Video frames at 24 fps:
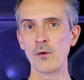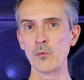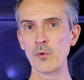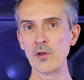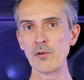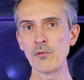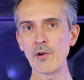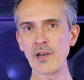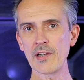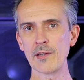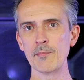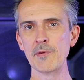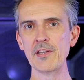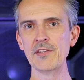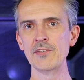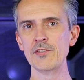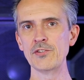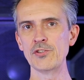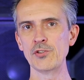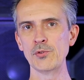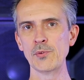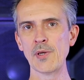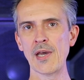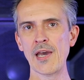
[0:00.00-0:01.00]
we recommend
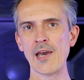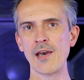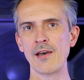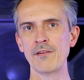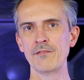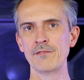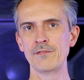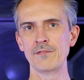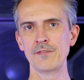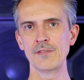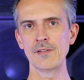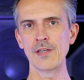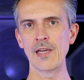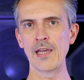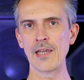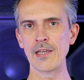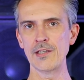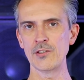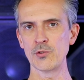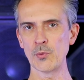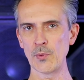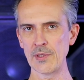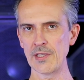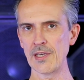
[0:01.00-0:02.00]
that you have
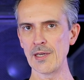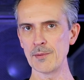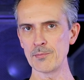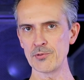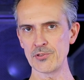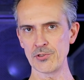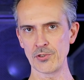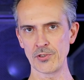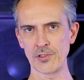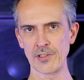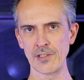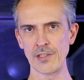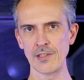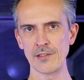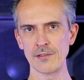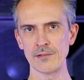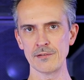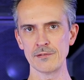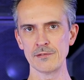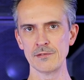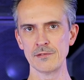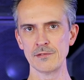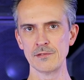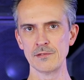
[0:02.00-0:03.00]
a twenty amp
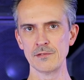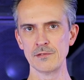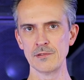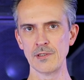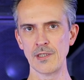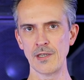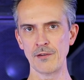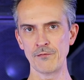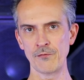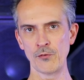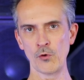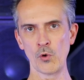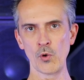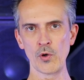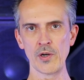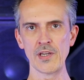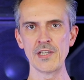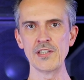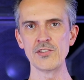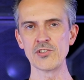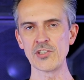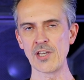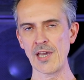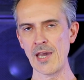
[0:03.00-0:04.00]
circuit for
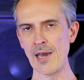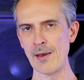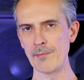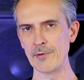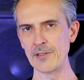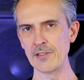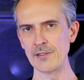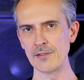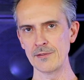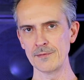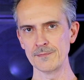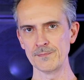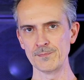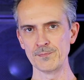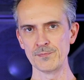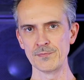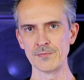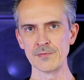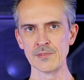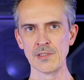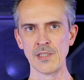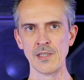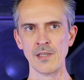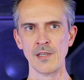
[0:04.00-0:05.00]
each cabinet.
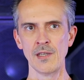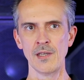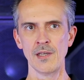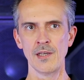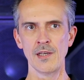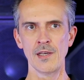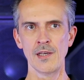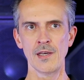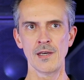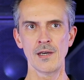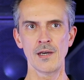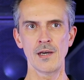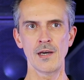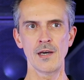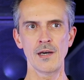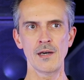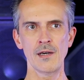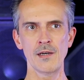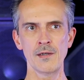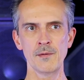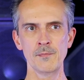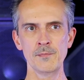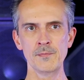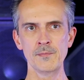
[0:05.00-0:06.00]

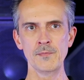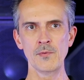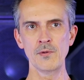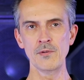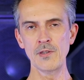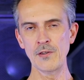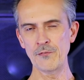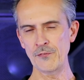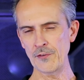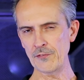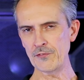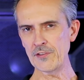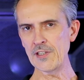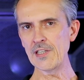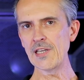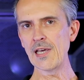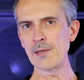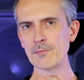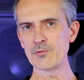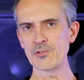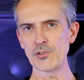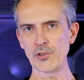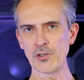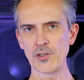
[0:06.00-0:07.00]
Um, a fifteen
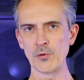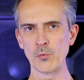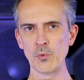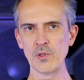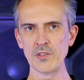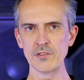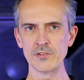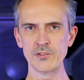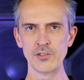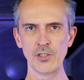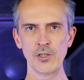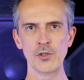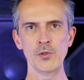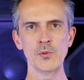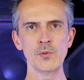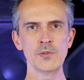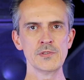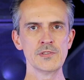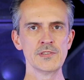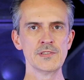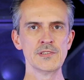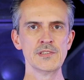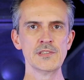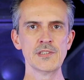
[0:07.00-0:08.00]
amp circuit will do
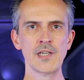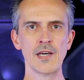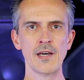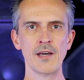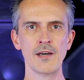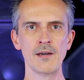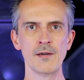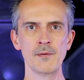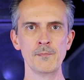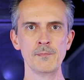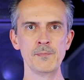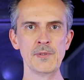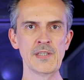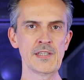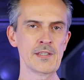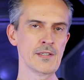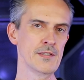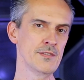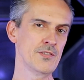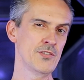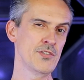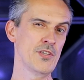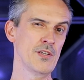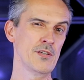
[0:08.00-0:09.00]
um,
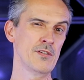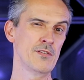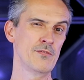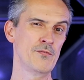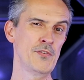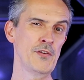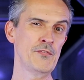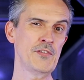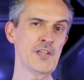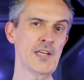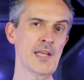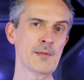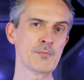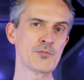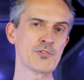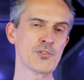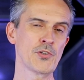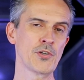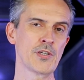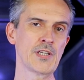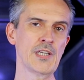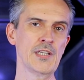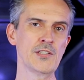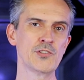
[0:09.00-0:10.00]
because the fifteen amp
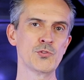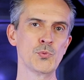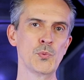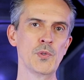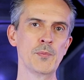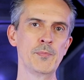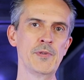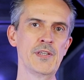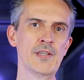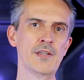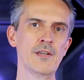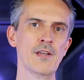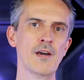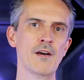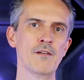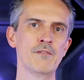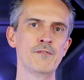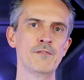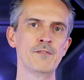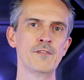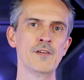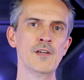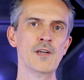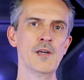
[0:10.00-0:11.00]
circuits will be
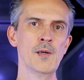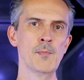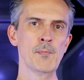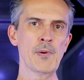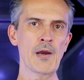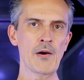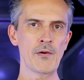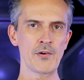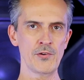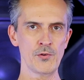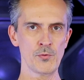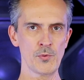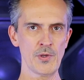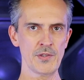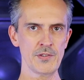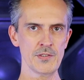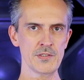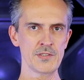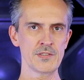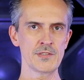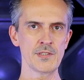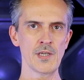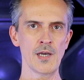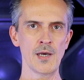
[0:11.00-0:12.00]
enough power to run
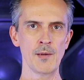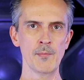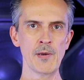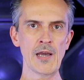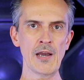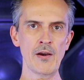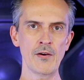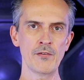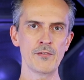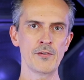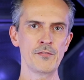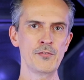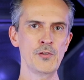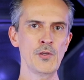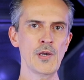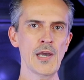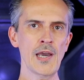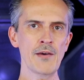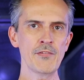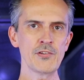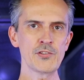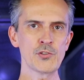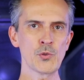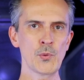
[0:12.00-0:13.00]
the sub. However, if you
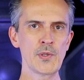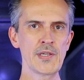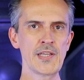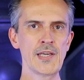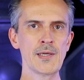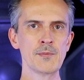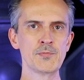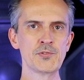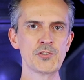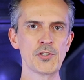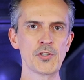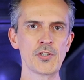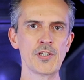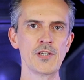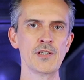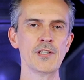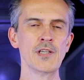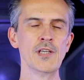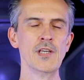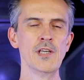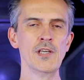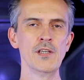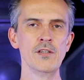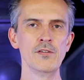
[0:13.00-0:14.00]
have a twenty amp circuit,
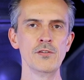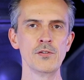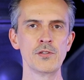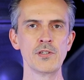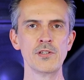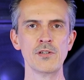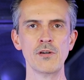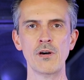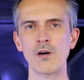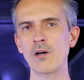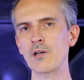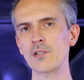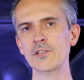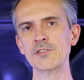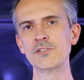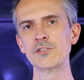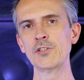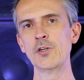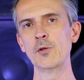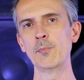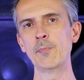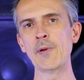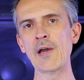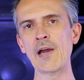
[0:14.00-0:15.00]
you can
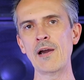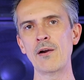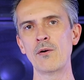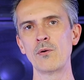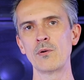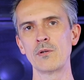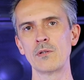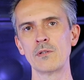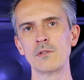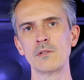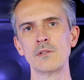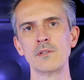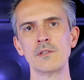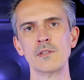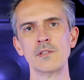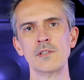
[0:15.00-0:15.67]
also power